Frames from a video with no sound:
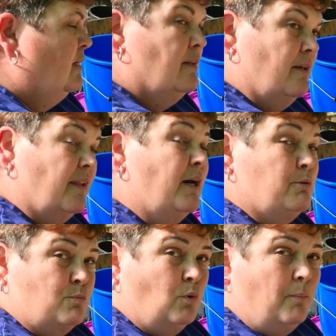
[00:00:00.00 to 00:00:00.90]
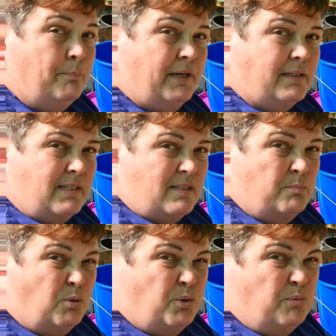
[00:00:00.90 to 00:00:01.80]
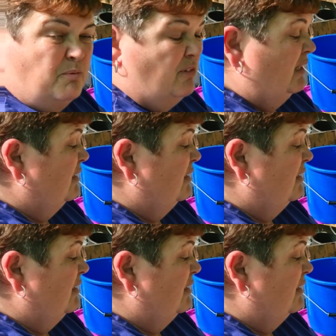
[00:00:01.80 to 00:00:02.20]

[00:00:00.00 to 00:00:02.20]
Now that was one big disappointment really